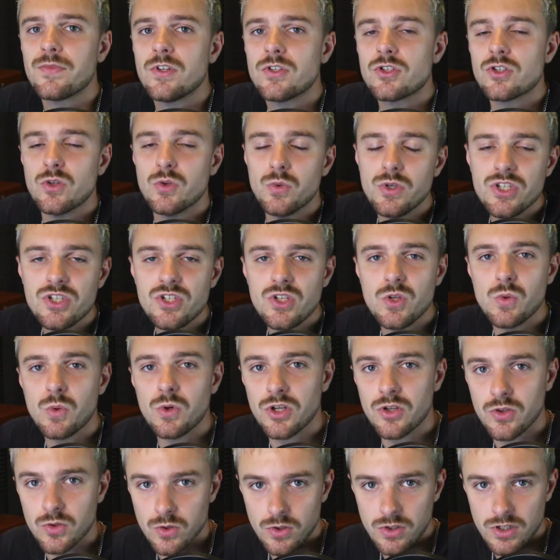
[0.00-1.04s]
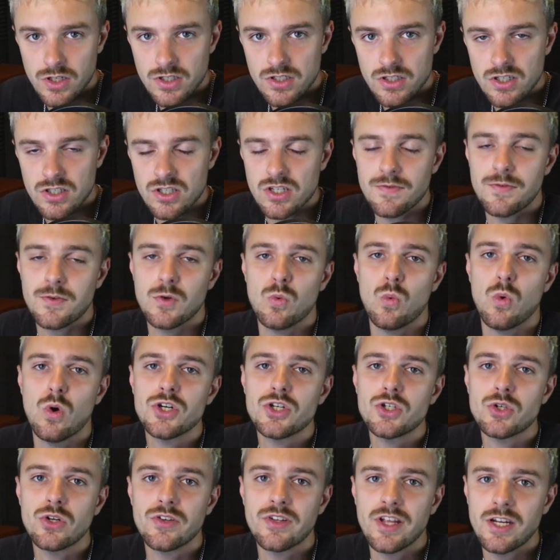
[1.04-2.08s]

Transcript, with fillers: So the reason you want to do this is if you wash your